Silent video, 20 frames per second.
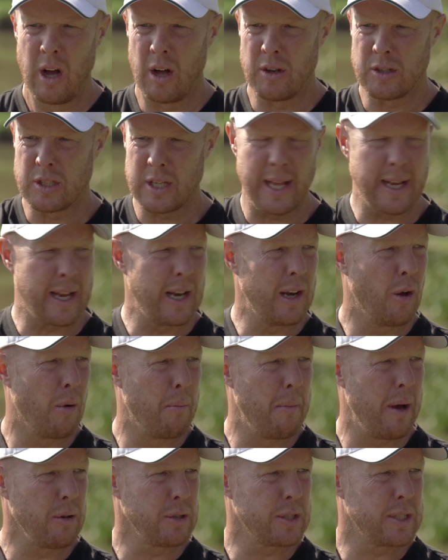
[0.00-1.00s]
onto like a little
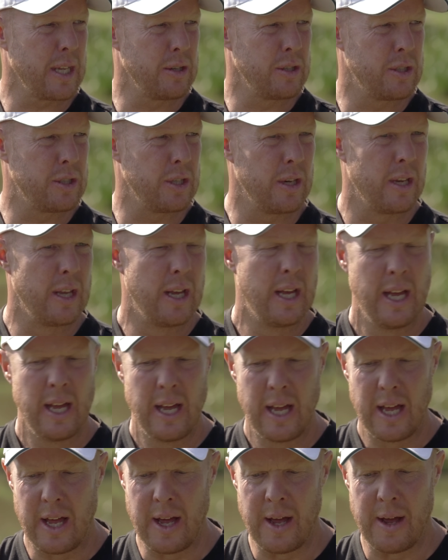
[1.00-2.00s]
metal stanchion.
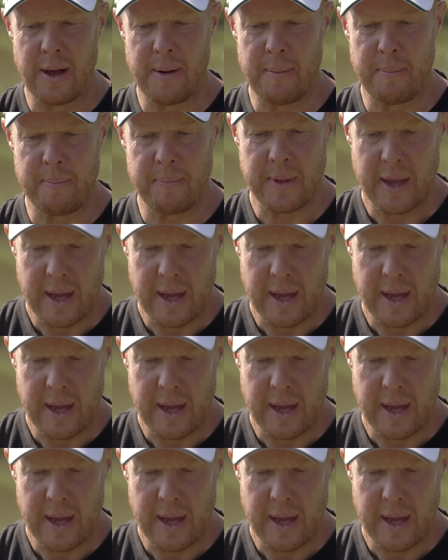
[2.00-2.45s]
And